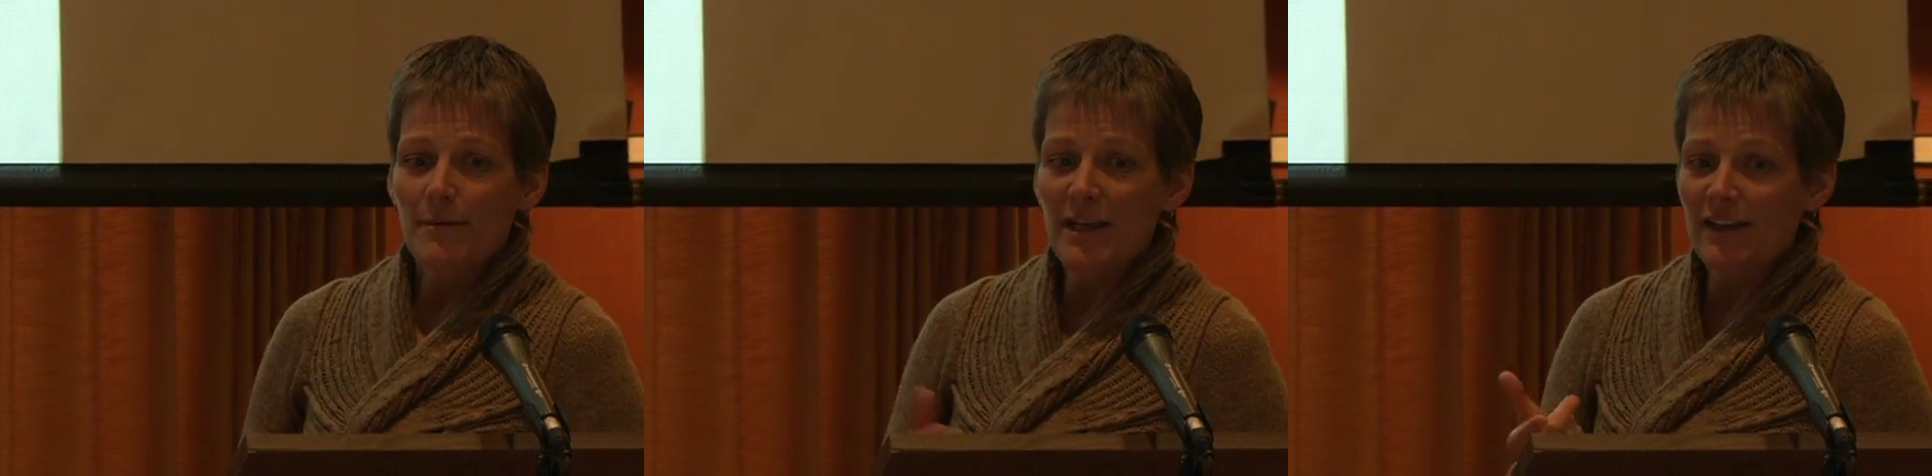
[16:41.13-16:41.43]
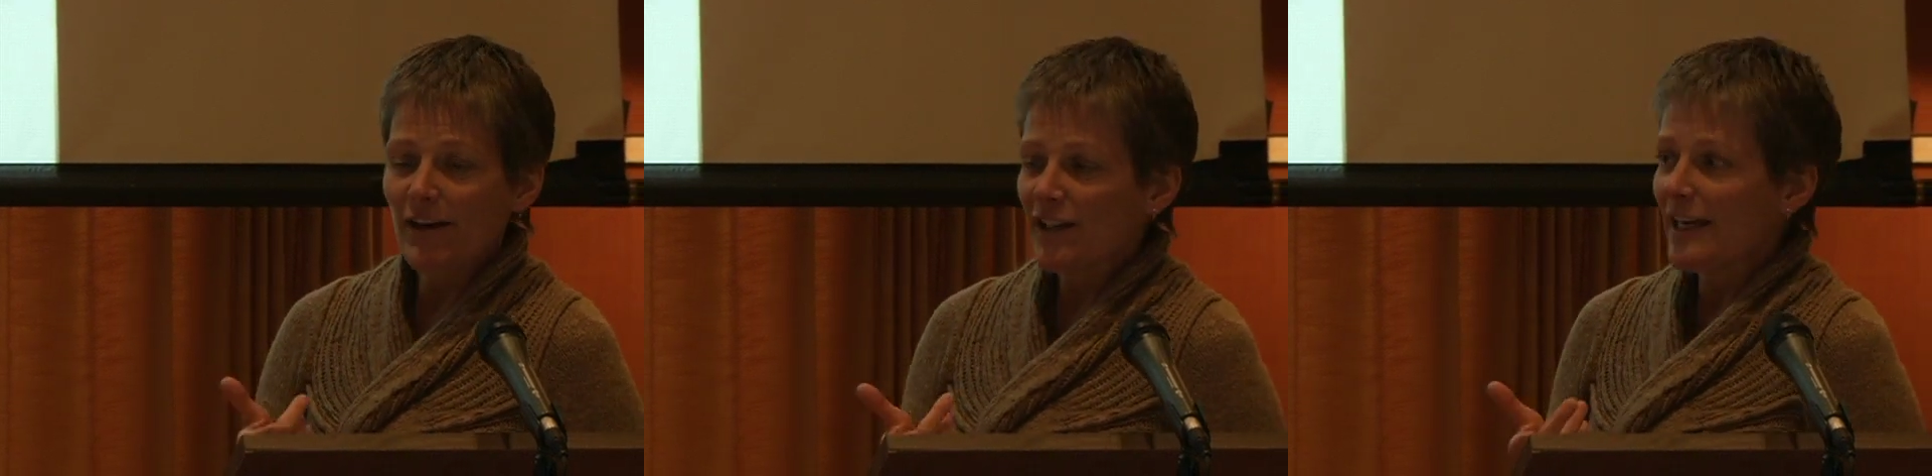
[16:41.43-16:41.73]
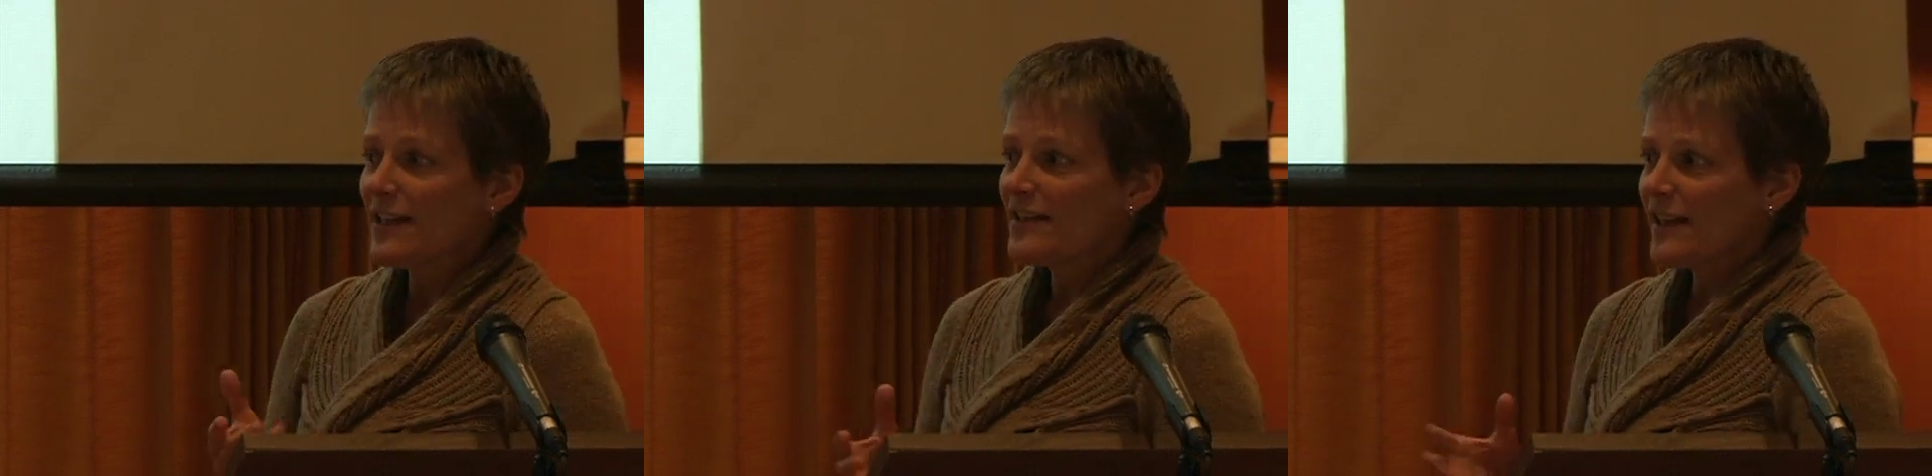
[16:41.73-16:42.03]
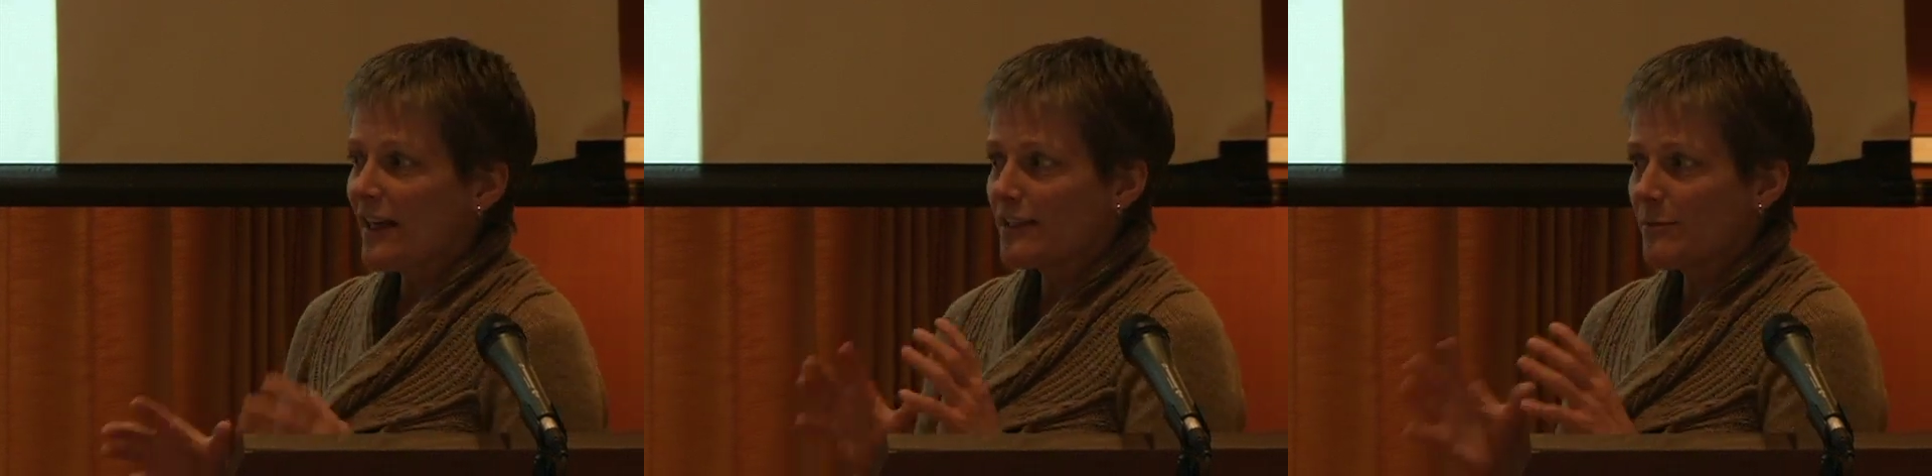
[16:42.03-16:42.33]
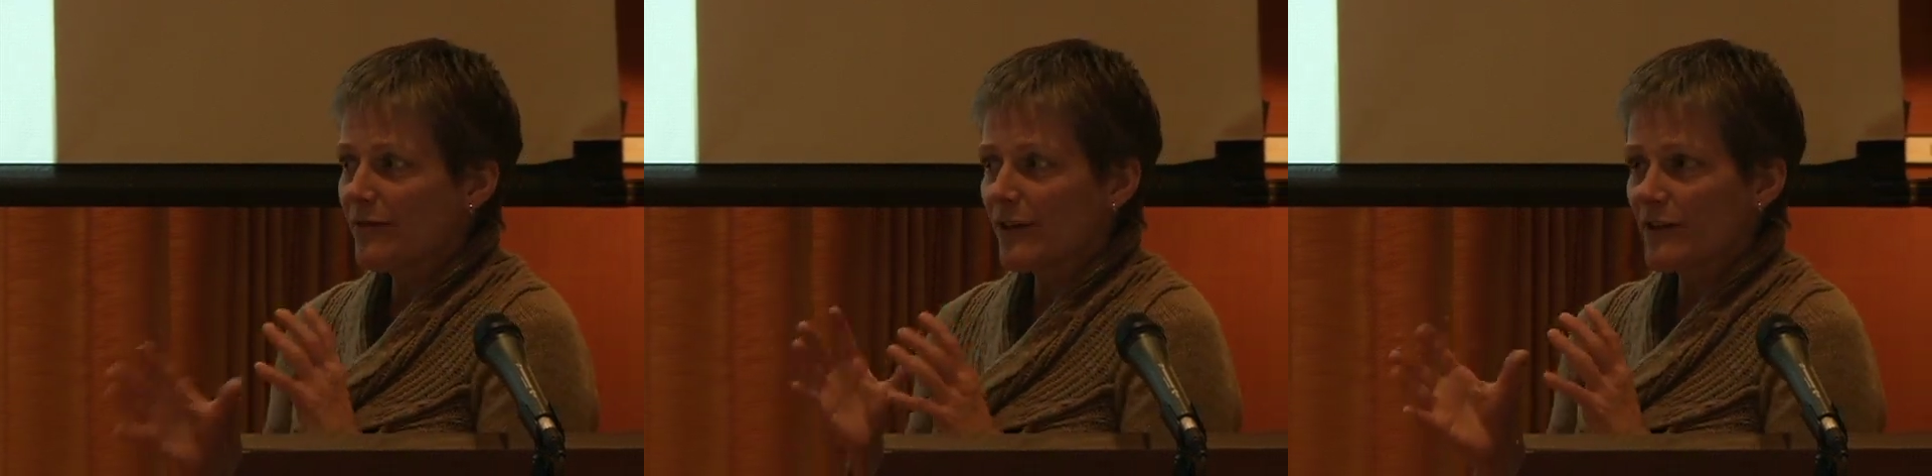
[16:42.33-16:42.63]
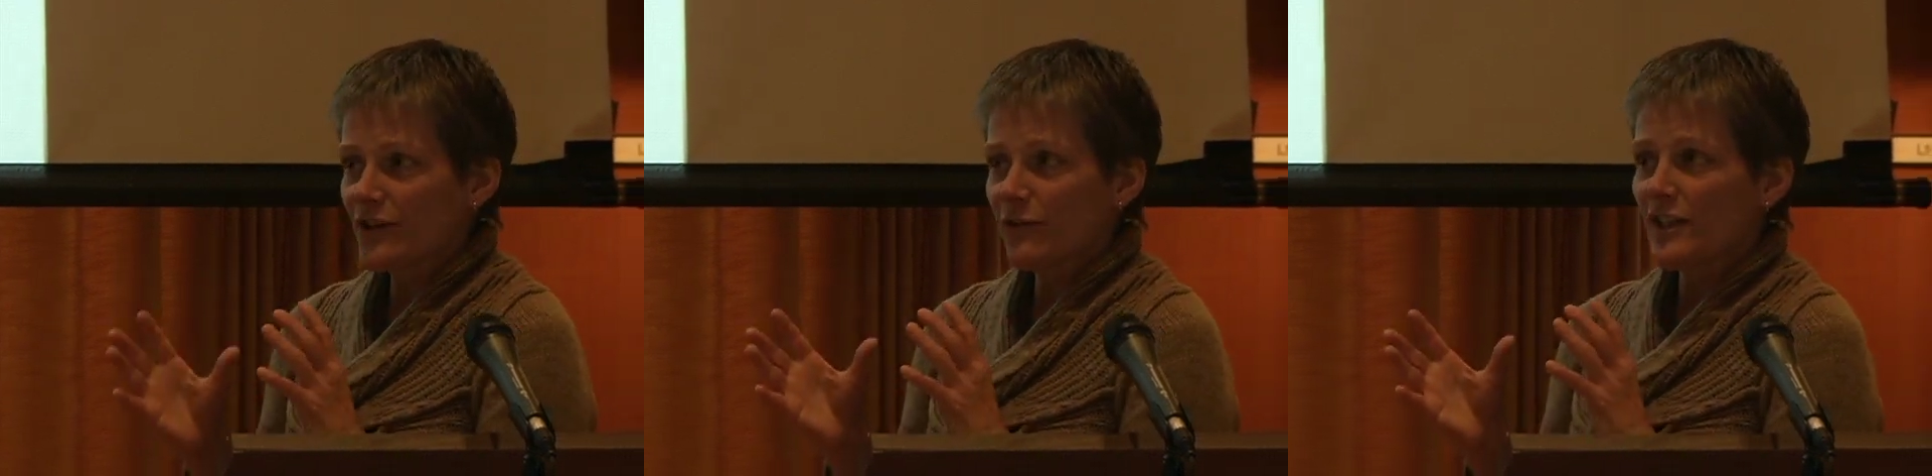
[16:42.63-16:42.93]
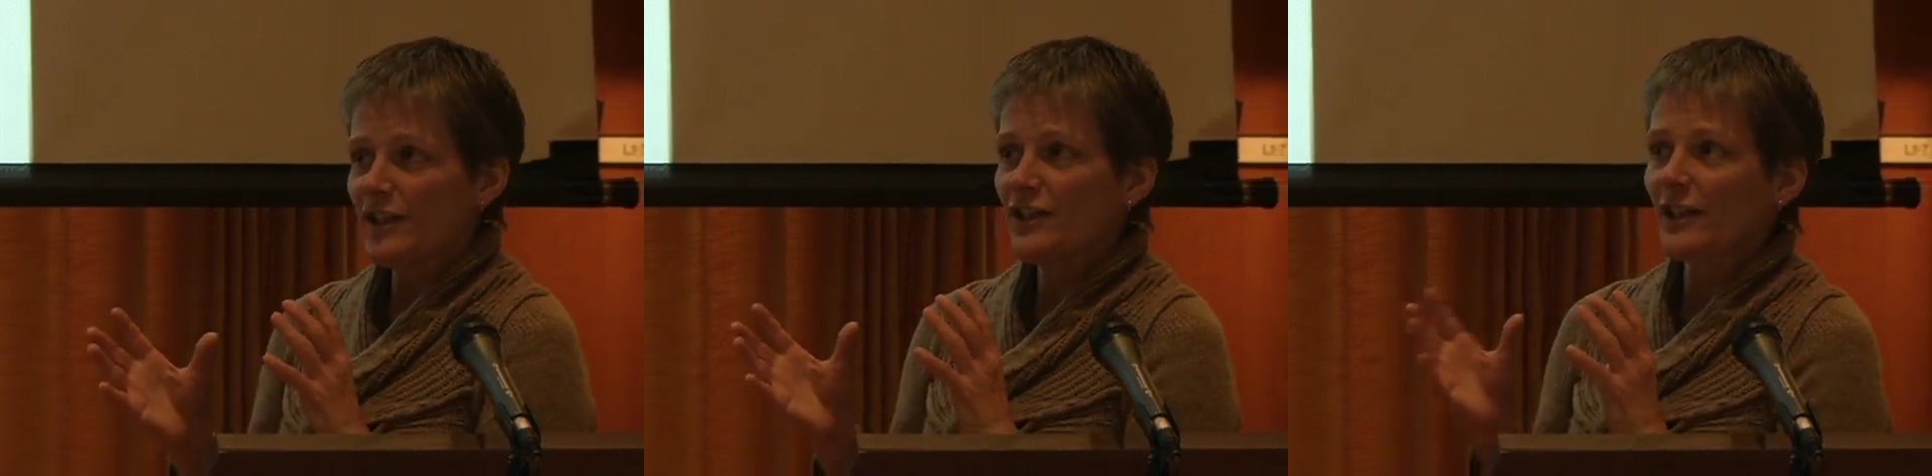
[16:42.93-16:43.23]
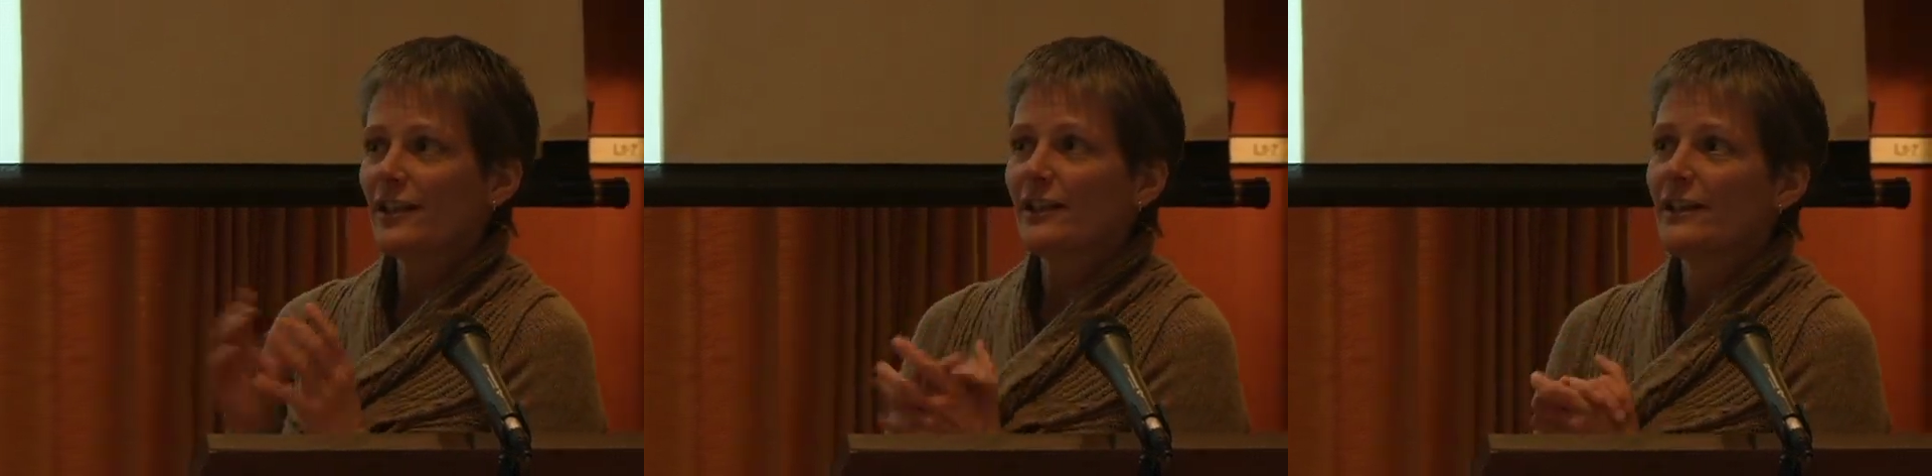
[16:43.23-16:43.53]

In their case, they had to be very strategic